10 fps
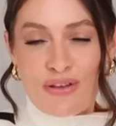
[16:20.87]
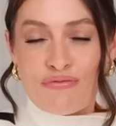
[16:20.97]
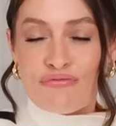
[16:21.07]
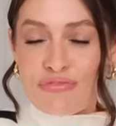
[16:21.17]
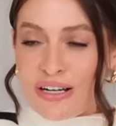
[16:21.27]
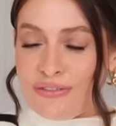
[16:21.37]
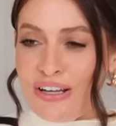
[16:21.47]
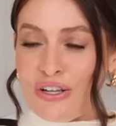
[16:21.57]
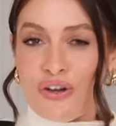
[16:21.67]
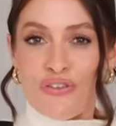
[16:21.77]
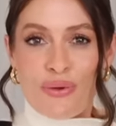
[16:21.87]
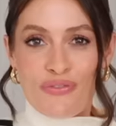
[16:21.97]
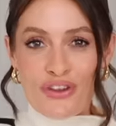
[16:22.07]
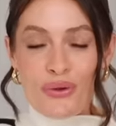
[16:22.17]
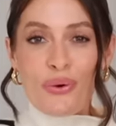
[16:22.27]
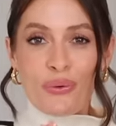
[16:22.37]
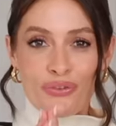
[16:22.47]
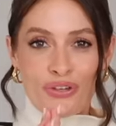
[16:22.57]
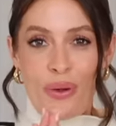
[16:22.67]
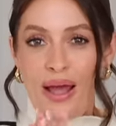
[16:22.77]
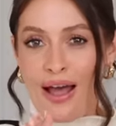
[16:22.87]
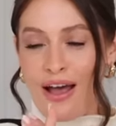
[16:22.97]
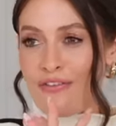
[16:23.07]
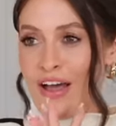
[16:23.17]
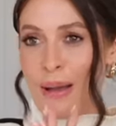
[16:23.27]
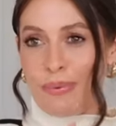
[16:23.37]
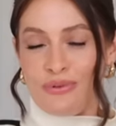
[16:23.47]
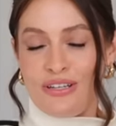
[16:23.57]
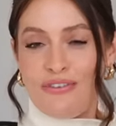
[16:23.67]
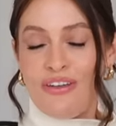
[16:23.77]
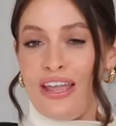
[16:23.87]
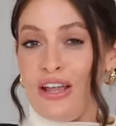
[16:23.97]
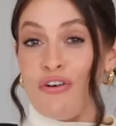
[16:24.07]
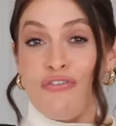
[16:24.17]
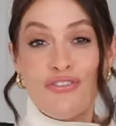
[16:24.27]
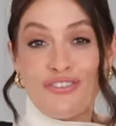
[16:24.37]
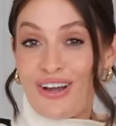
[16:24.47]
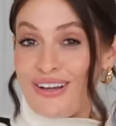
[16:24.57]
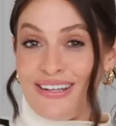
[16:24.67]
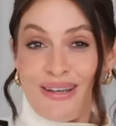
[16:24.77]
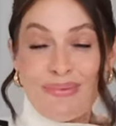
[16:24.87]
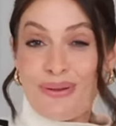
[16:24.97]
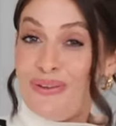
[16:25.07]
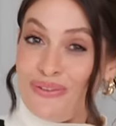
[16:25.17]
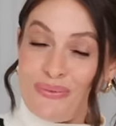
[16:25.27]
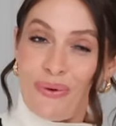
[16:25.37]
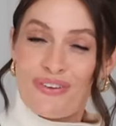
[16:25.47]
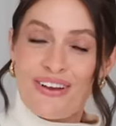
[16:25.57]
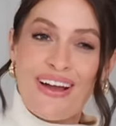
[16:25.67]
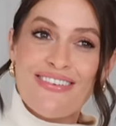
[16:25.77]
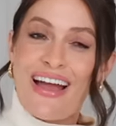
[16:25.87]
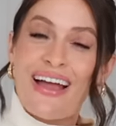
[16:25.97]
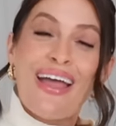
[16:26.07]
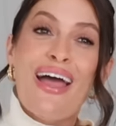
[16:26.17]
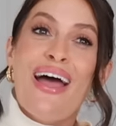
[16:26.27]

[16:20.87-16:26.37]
Really, really good. So if you also have Apple TV, or if you started it because you watched Hijack,